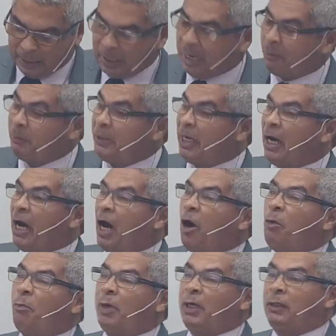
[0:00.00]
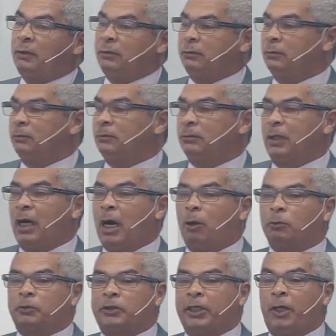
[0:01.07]
return to
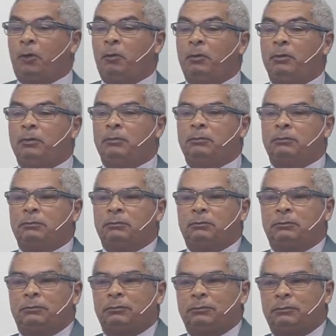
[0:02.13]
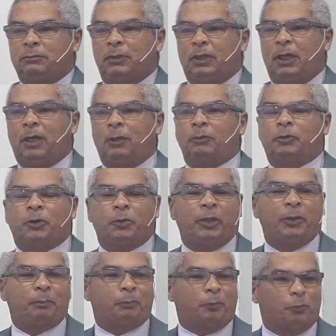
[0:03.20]
your rest, O my soul.